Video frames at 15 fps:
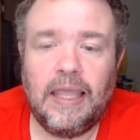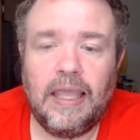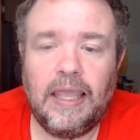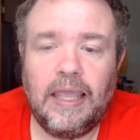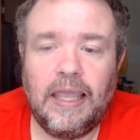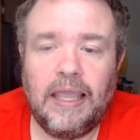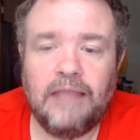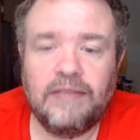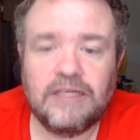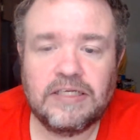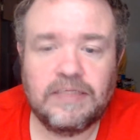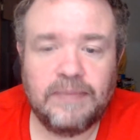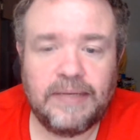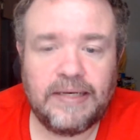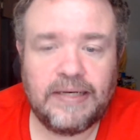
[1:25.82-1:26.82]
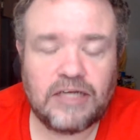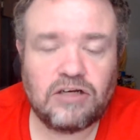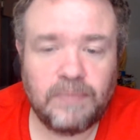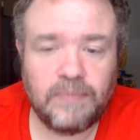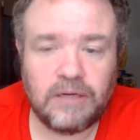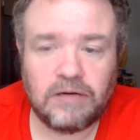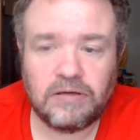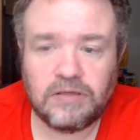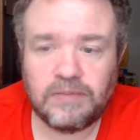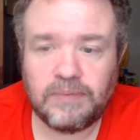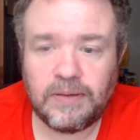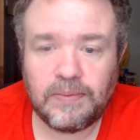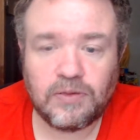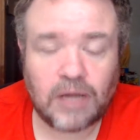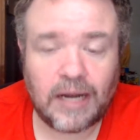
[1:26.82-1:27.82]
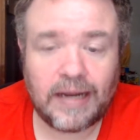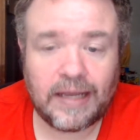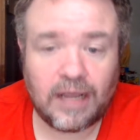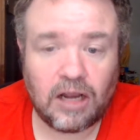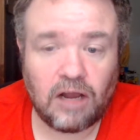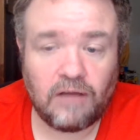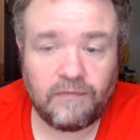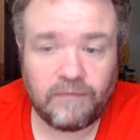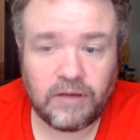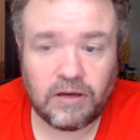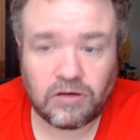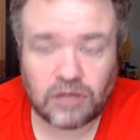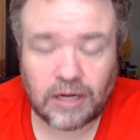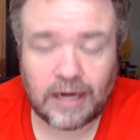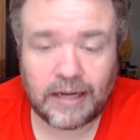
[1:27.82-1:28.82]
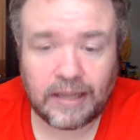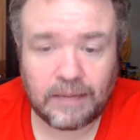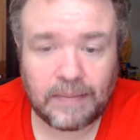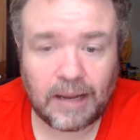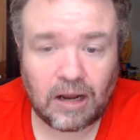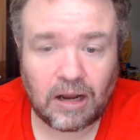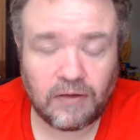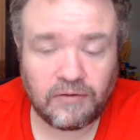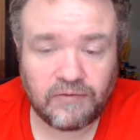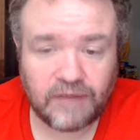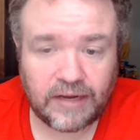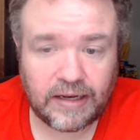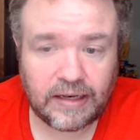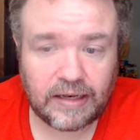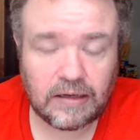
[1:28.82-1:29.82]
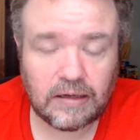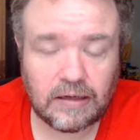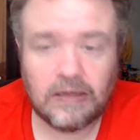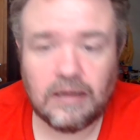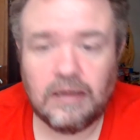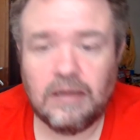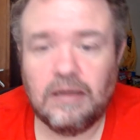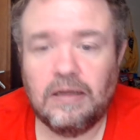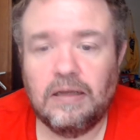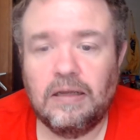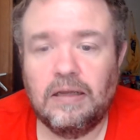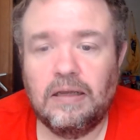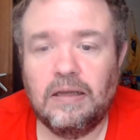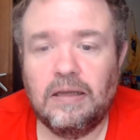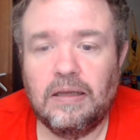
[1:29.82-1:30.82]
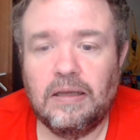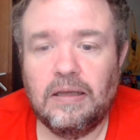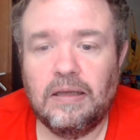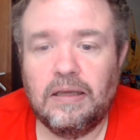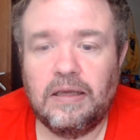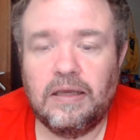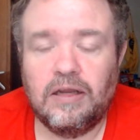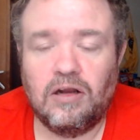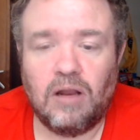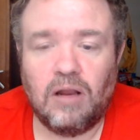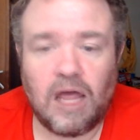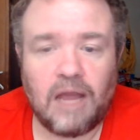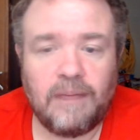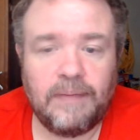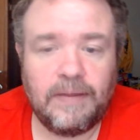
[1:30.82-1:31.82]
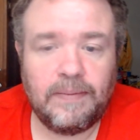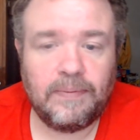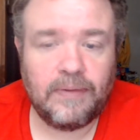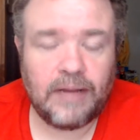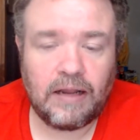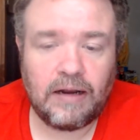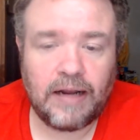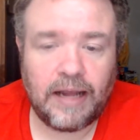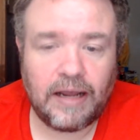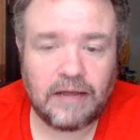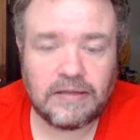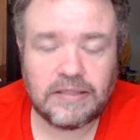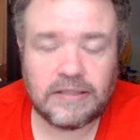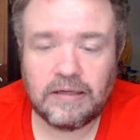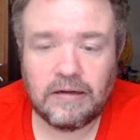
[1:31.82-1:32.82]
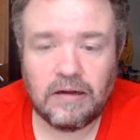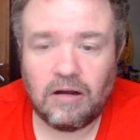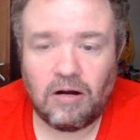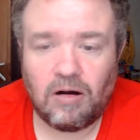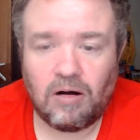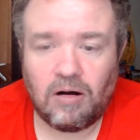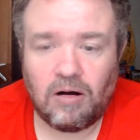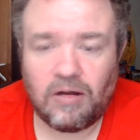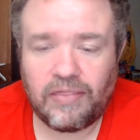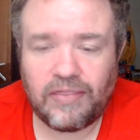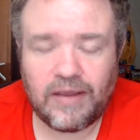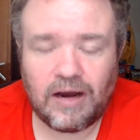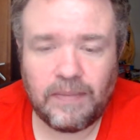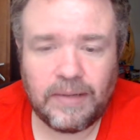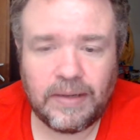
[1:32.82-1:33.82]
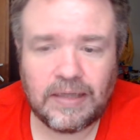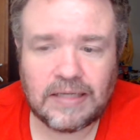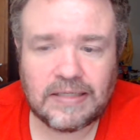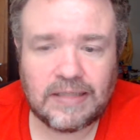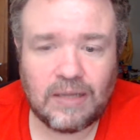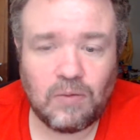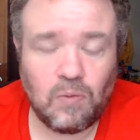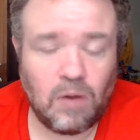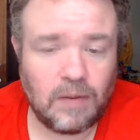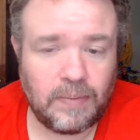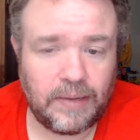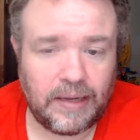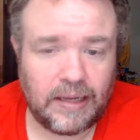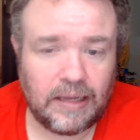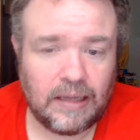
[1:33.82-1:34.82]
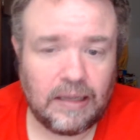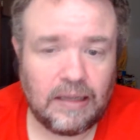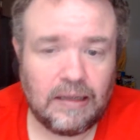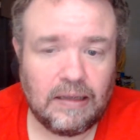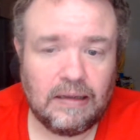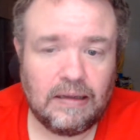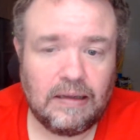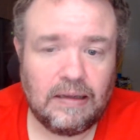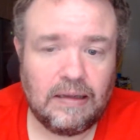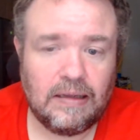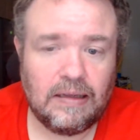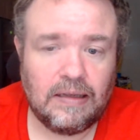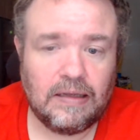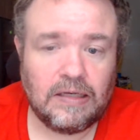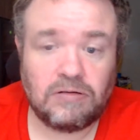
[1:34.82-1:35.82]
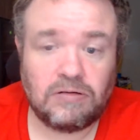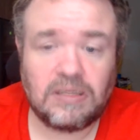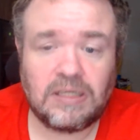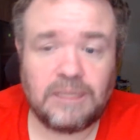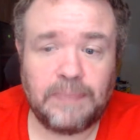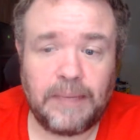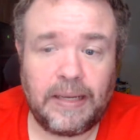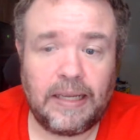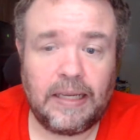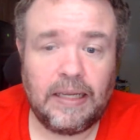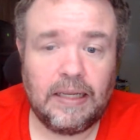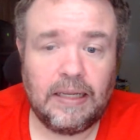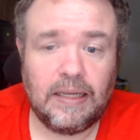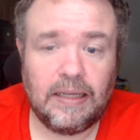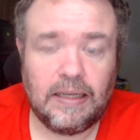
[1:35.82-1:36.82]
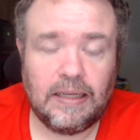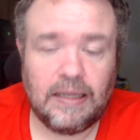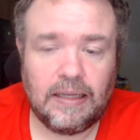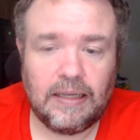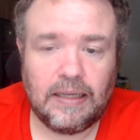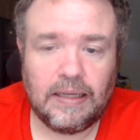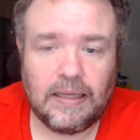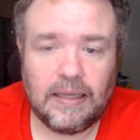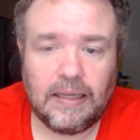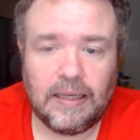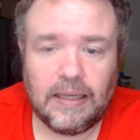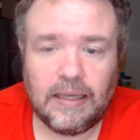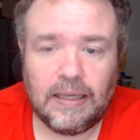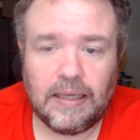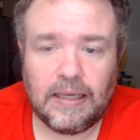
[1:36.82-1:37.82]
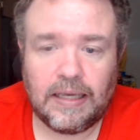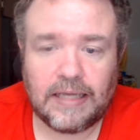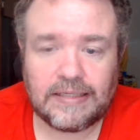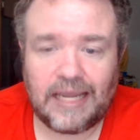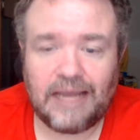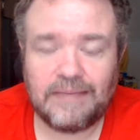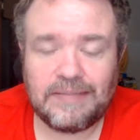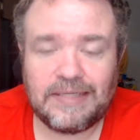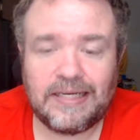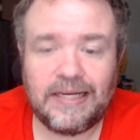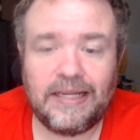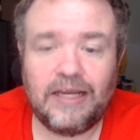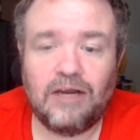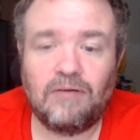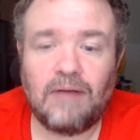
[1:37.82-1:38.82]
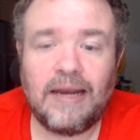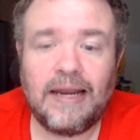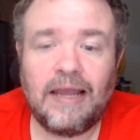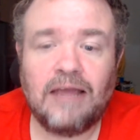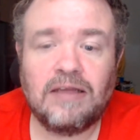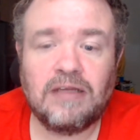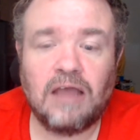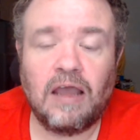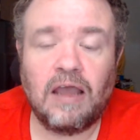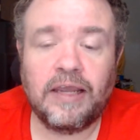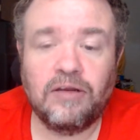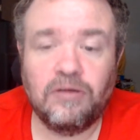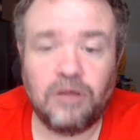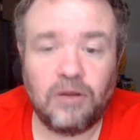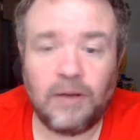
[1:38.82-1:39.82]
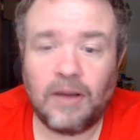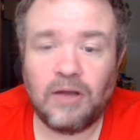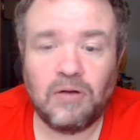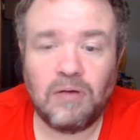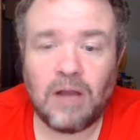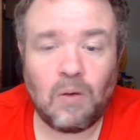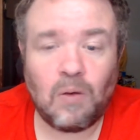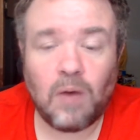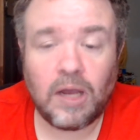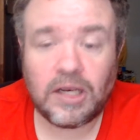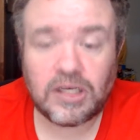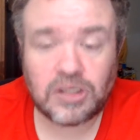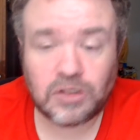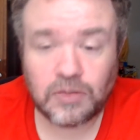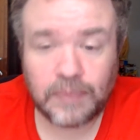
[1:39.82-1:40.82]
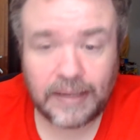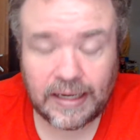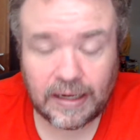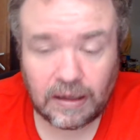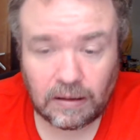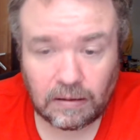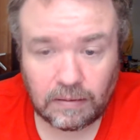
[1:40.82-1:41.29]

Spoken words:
And this could be detrimental to people trying to trying to get back on their feet. A lot of people in HUD housing are not there because they want to be. Trust me. As I am sitting here right now talking to you, I do not want to be here.